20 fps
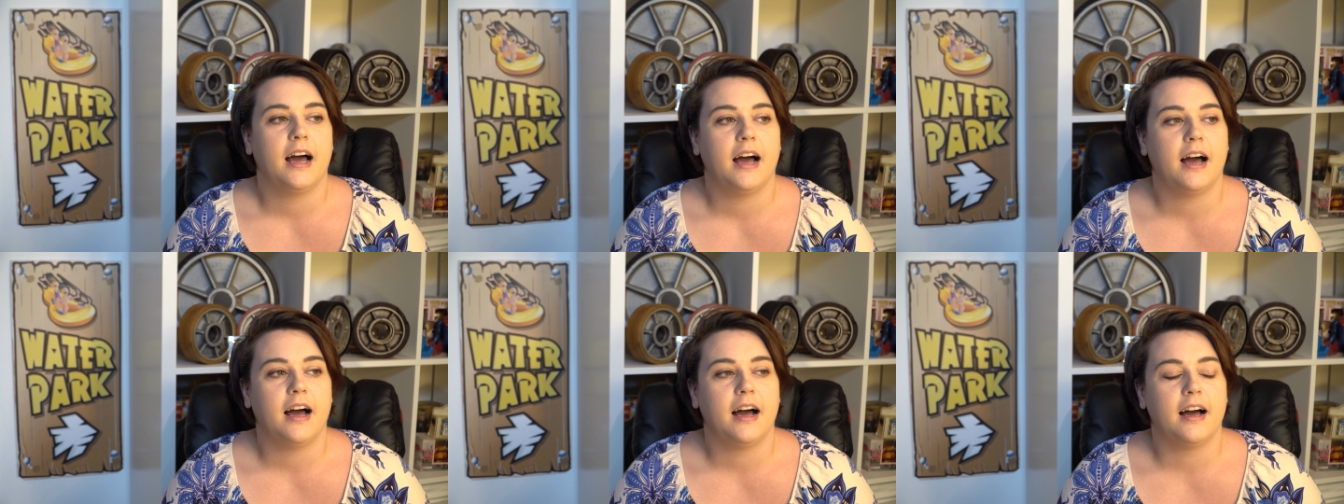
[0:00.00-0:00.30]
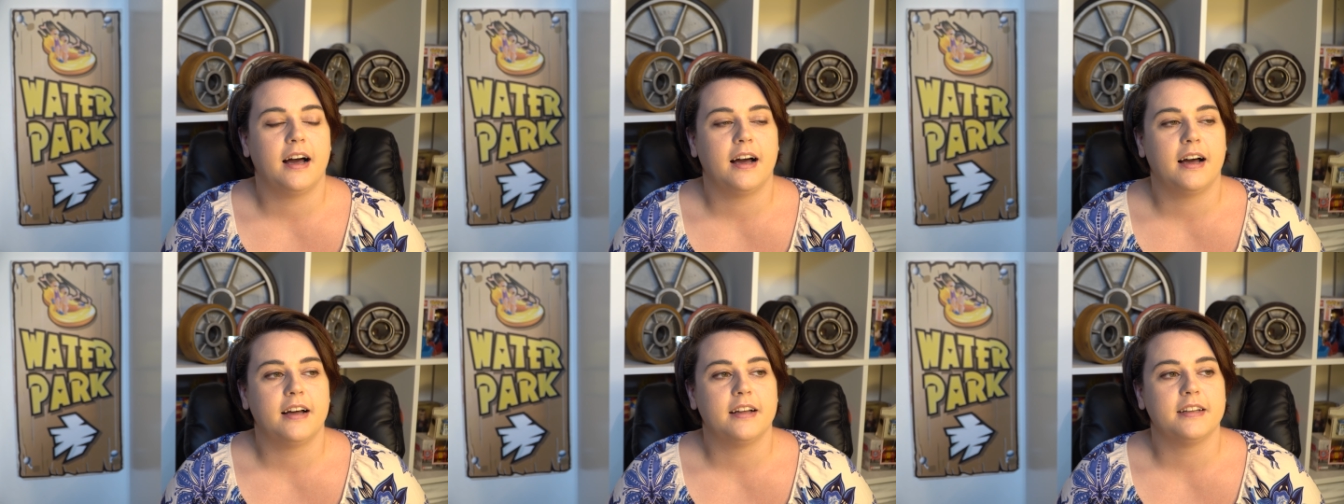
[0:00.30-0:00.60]

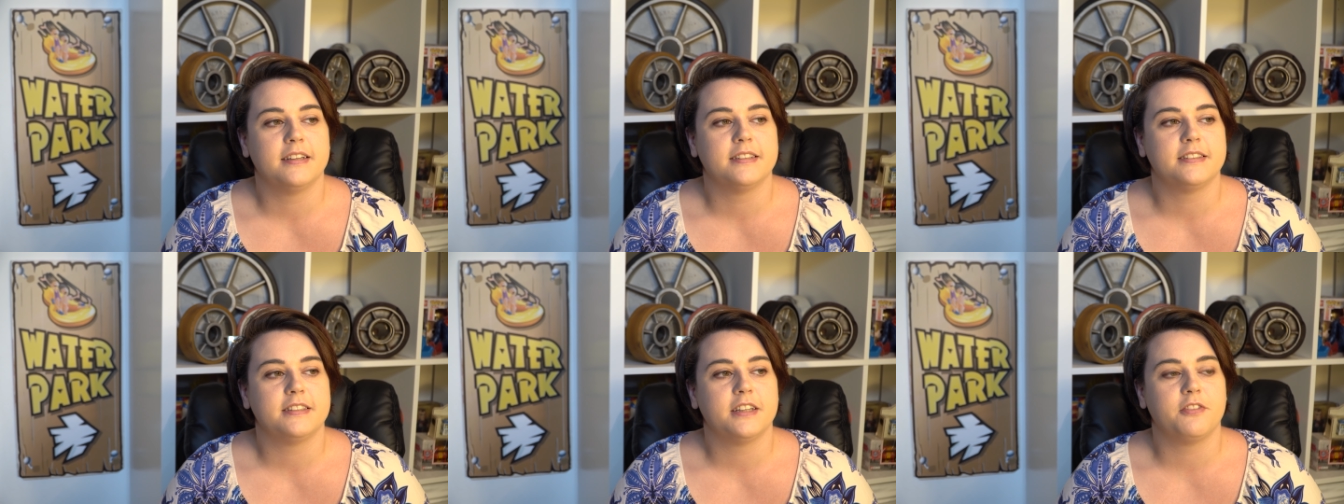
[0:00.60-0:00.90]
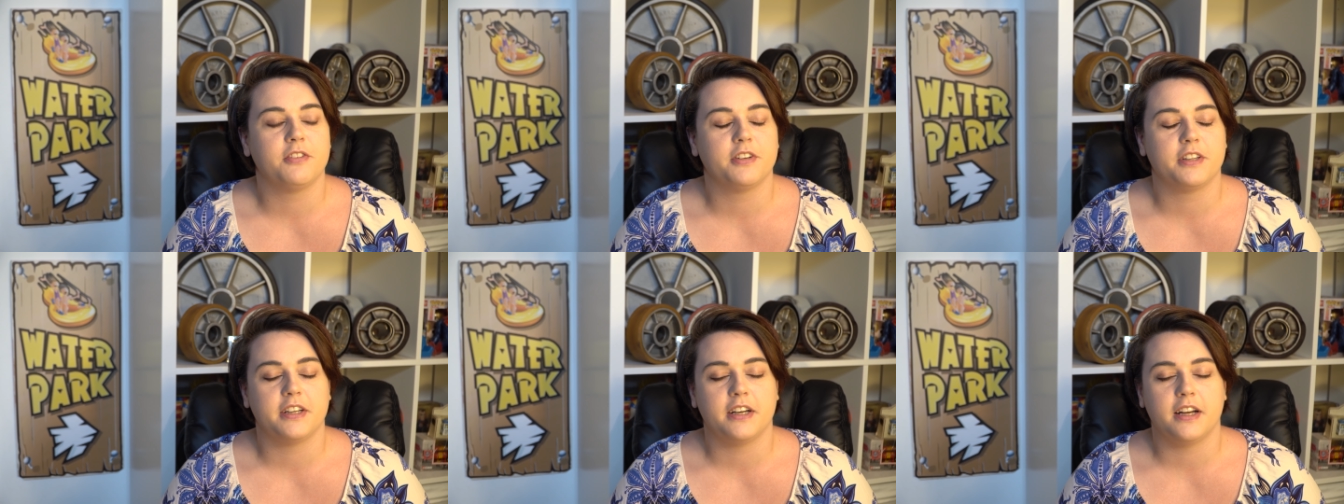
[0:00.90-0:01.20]
and
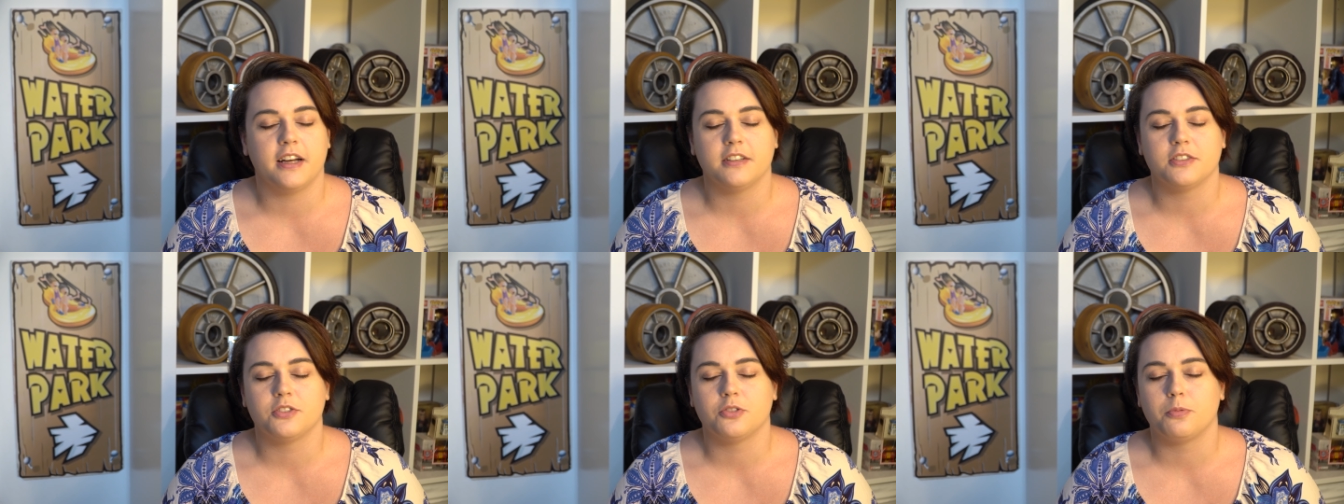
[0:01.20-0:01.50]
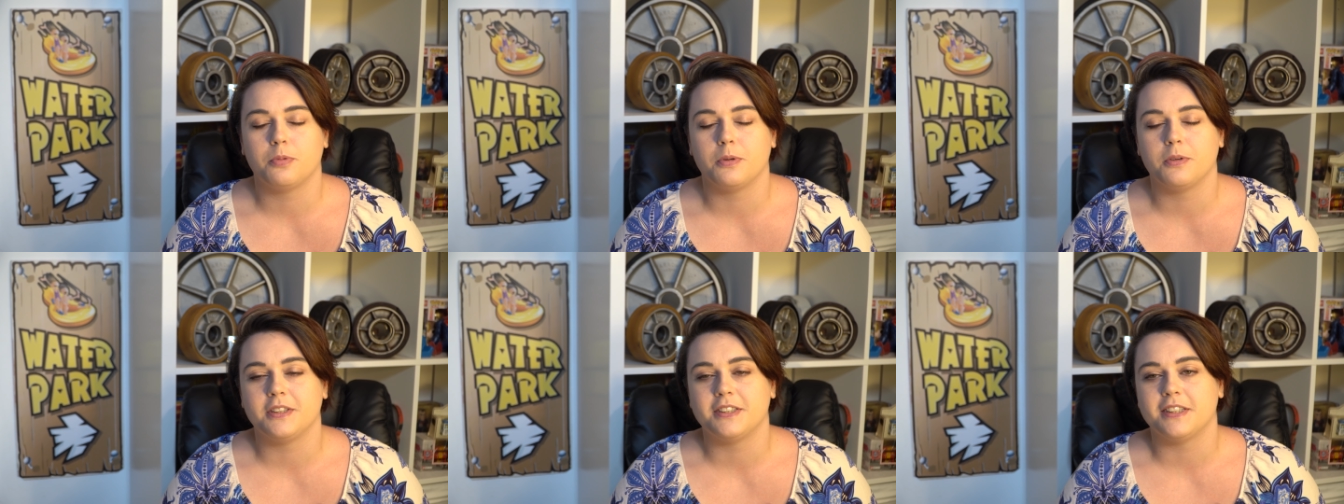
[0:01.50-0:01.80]
everything else
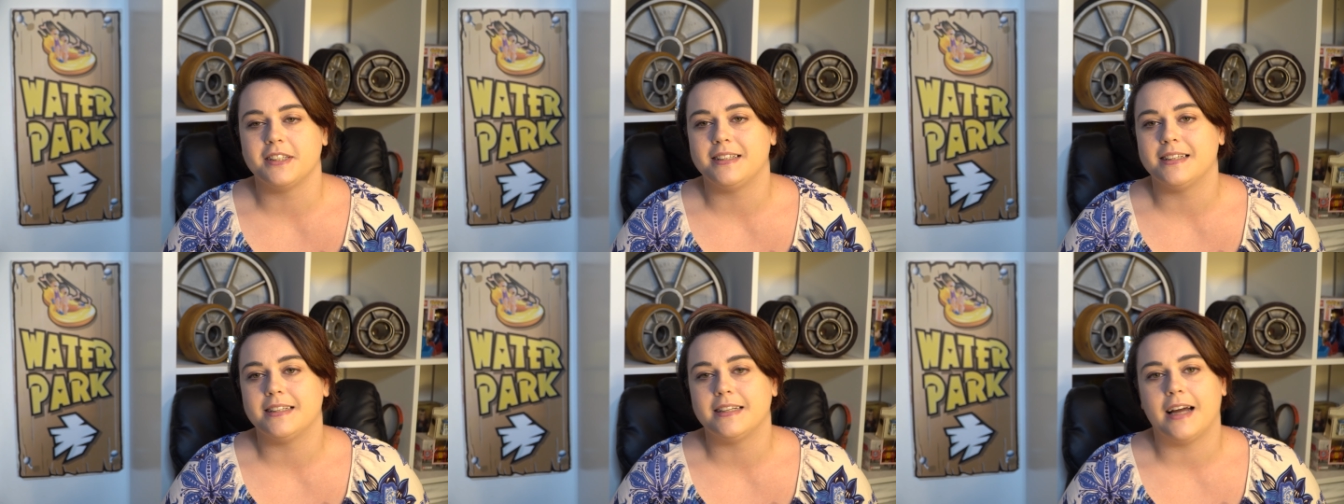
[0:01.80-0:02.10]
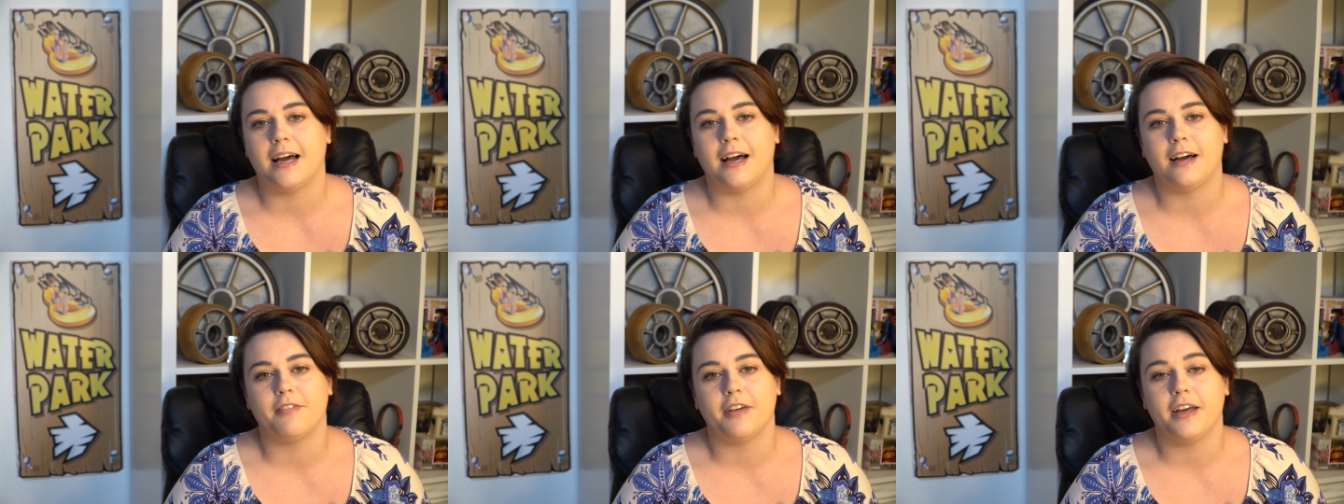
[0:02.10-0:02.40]
open because they
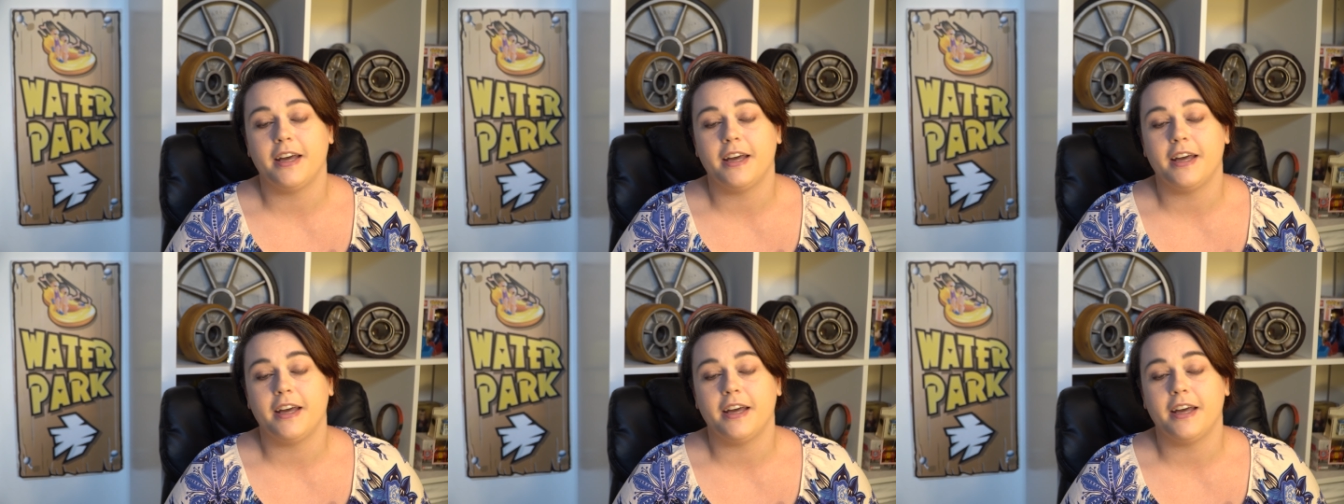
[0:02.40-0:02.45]
didn't have